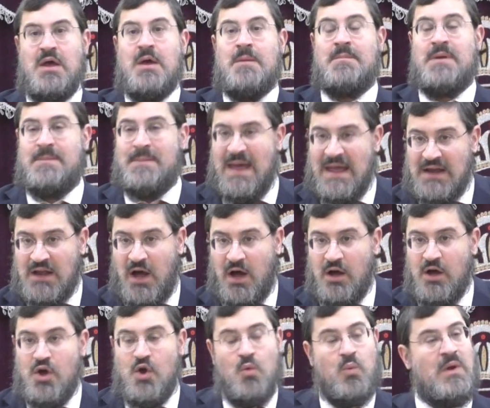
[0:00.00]
Mimela,
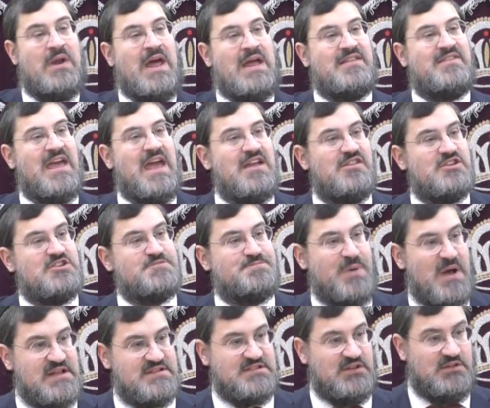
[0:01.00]
when I take this
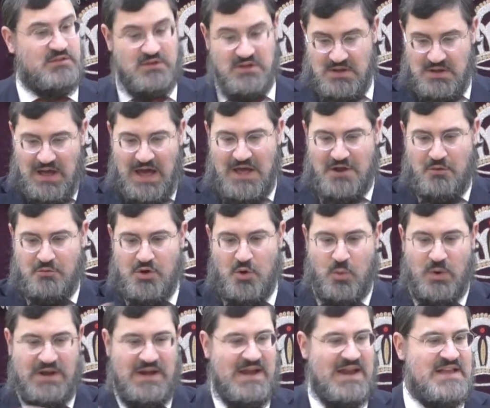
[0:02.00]
puzzle, I don't know
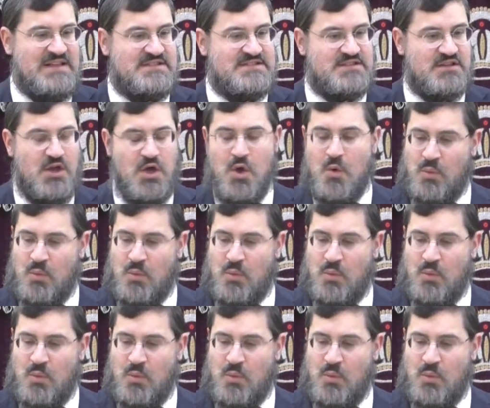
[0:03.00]
what it is.